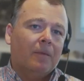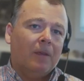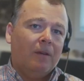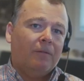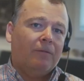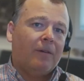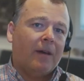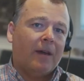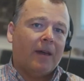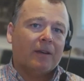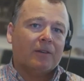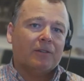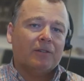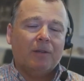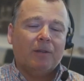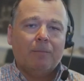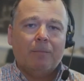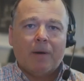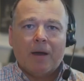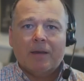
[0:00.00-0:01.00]
if I
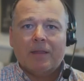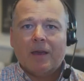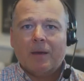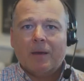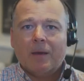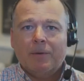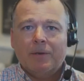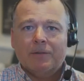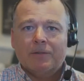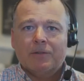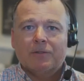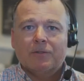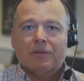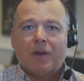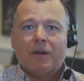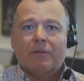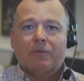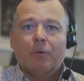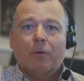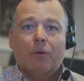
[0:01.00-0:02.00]
actually buy that piece of
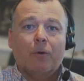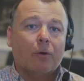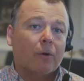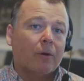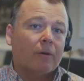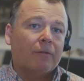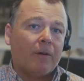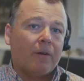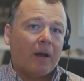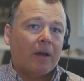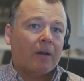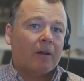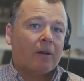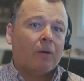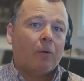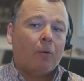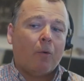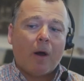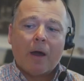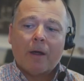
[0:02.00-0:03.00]
software or if I
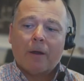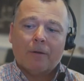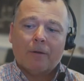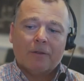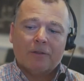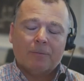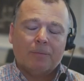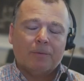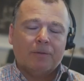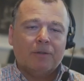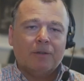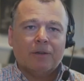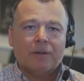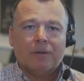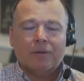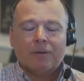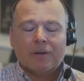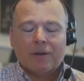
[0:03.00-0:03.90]
acquire this particular